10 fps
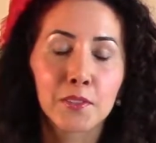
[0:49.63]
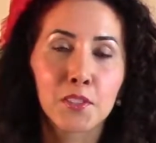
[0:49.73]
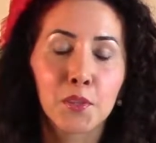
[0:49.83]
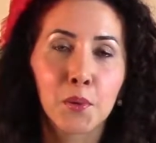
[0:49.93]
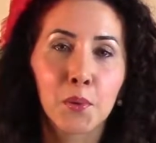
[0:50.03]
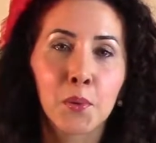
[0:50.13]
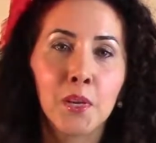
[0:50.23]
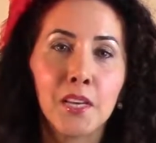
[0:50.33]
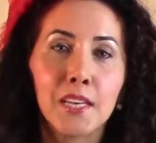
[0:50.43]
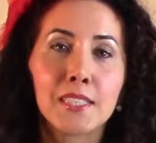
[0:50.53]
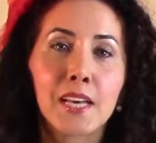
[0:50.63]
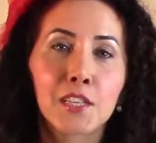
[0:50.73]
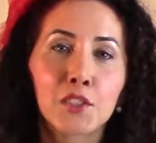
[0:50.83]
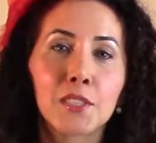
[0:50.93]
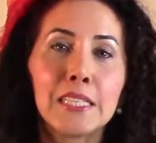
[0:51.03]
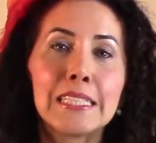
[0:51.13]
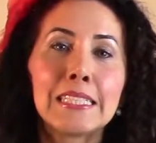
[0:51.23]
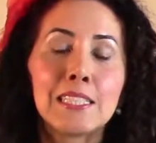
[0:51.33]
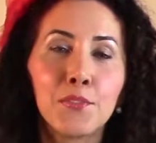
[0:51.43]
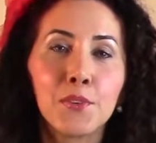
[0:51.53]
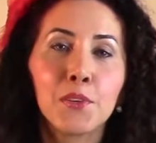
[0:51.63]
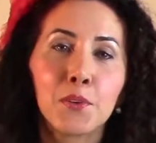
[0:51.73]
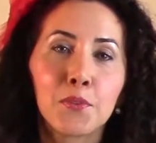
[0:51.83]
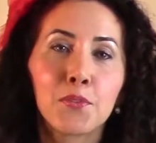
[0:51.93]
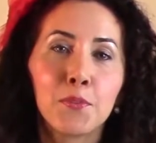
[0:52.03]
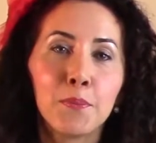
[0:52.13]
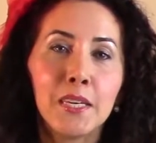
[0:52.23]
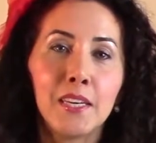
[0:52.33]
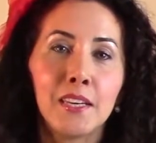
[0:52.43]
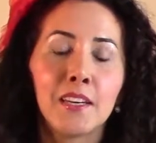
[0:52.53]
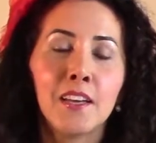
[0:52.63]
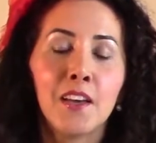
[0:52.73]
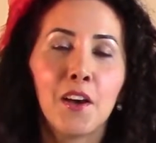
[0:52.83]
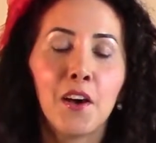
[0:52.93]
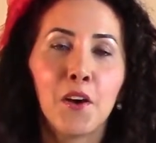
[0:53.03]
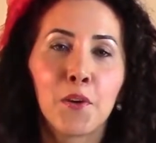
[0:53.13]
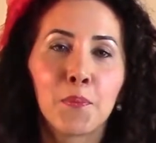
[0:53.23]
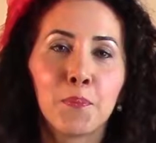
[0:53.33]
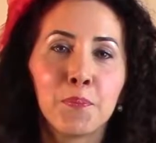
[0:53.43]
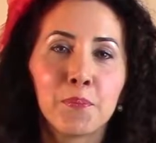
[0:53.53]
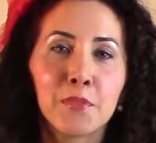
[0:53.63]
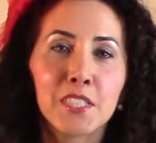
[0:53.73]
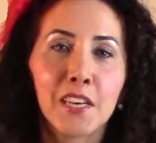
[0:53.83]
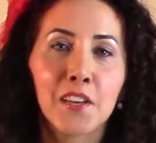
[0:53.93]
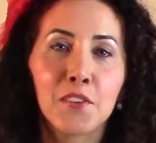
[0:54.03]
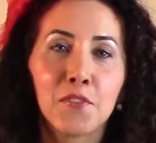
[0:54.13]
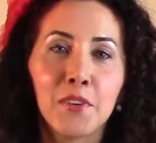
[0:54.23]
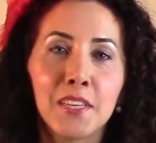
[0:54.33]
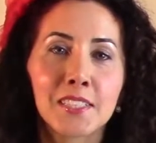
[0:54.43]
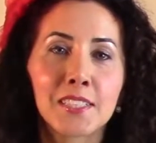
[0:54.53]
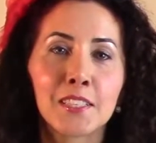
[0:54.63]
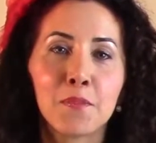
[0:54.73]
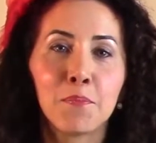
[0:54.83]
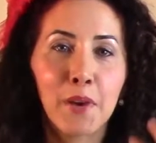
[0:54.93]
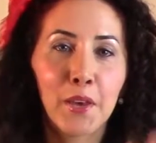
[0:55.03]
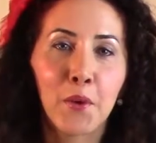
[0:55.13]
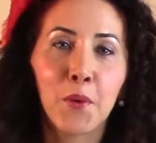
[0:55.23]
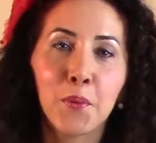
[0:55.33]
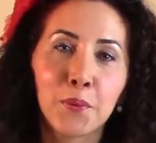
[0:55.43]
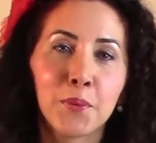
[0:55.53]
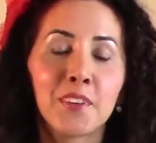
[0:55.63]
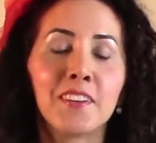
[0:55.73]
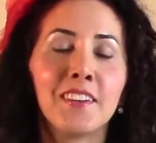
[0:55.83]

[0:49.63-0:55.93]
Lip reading: So it's actually difficult for me to kind of face my own